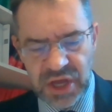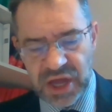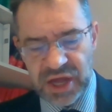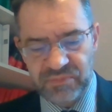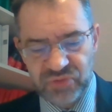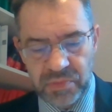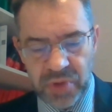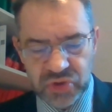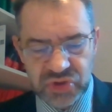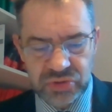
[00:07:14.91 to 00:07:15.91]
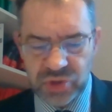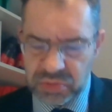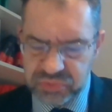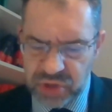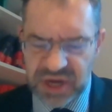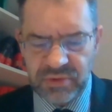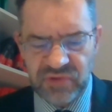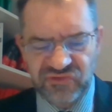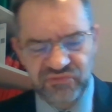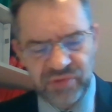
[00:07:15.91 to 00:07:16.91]
The
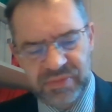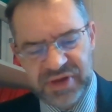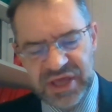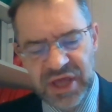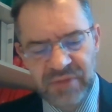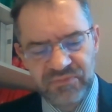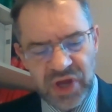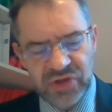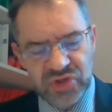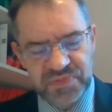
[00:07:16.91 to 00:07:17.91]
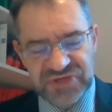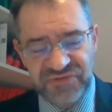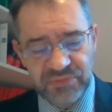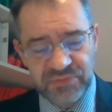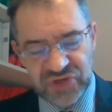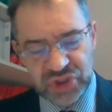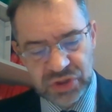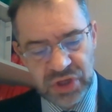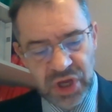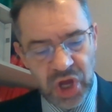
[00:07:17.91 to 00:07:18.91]
clearest is probably the specific
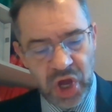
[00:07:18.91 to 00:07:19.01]
provision